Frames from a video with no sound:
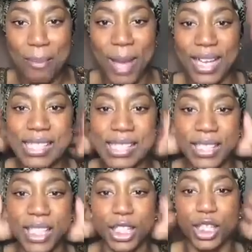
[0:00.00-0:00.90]
My cousin
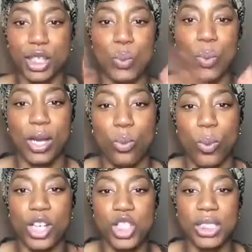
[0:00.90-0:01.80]
did a cute one
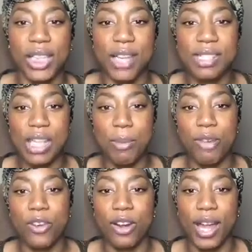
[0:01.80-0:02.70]
where she left some
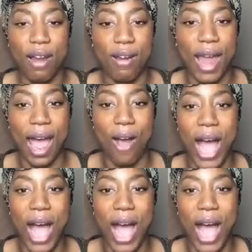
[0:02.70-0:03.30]
of her hair out.